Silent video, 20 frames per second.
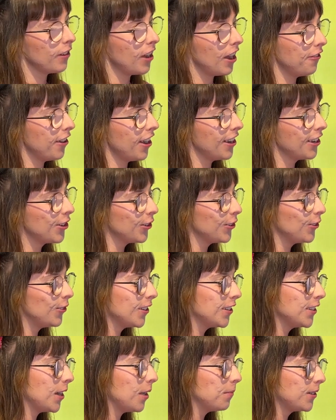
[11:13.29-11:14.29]
I've had good
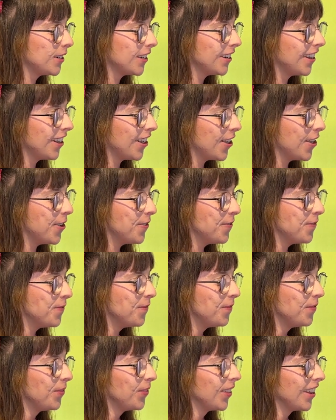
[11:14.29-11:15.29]

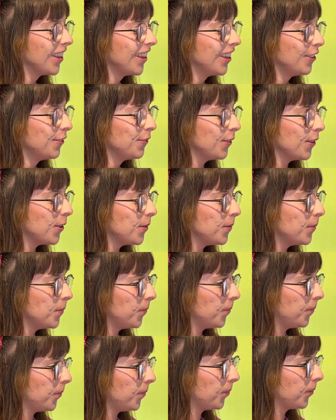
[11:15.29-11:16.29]
reception
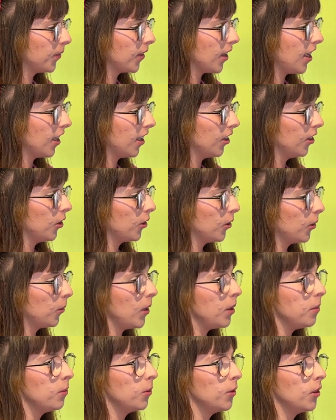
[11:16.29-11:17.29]
from like a lot of the
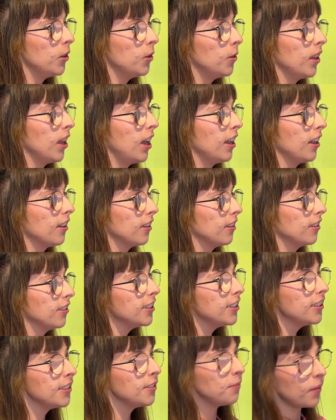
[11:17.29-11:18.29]
people who are like,
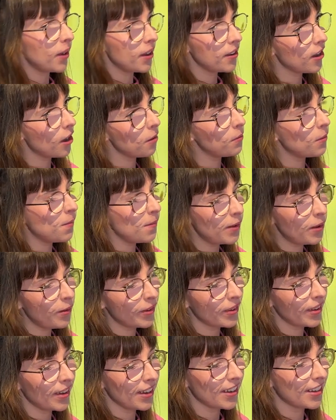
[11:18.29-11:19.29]
this isn't my type of
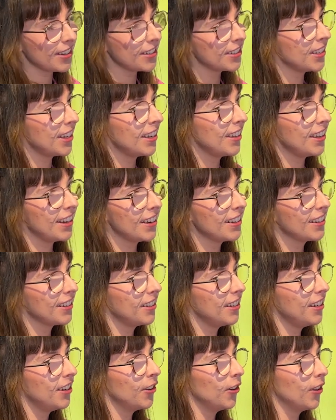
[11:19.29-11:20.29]
music, because they like,
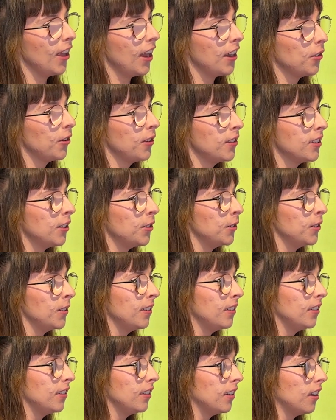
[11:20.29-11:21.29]
you know, like all the old
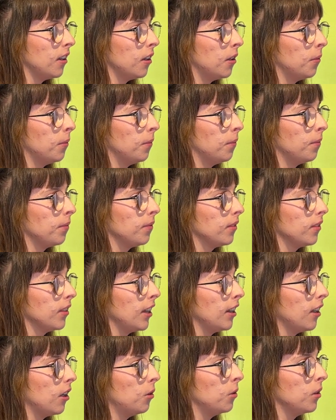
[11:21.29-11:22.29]

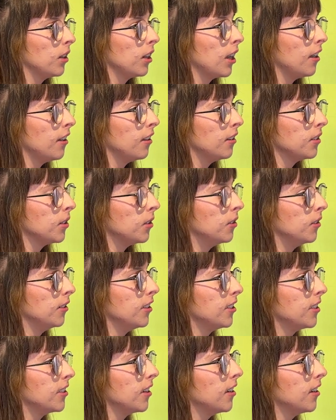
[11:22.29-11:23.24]
like older kind of songs,